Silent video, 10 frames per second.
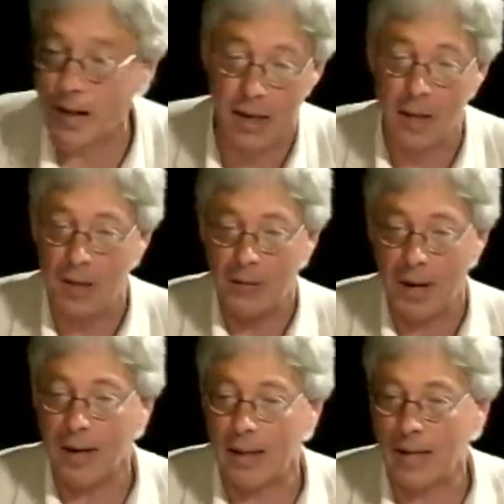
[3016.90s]
And I mean,
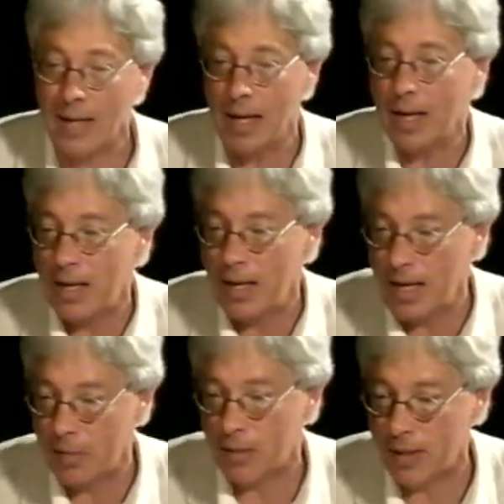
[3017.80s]
frankly,
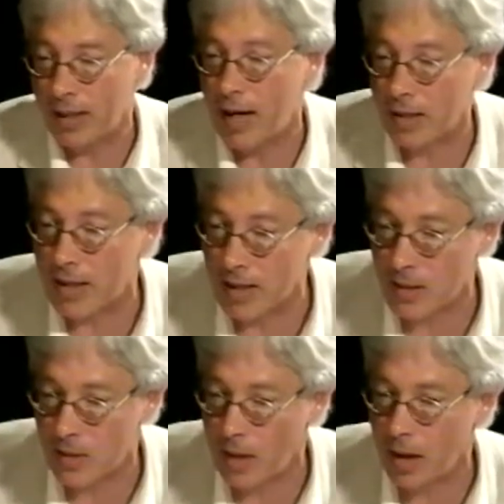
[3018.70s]
in a project like
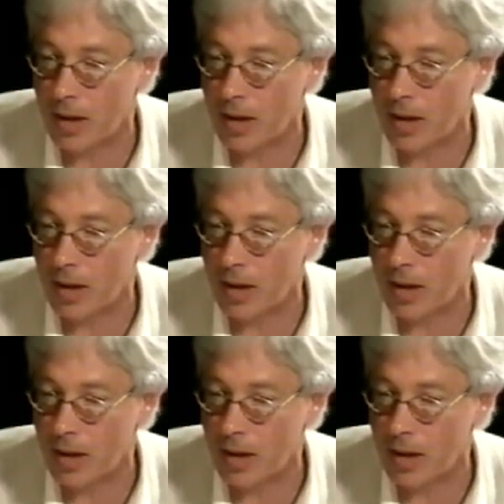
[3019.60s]
this,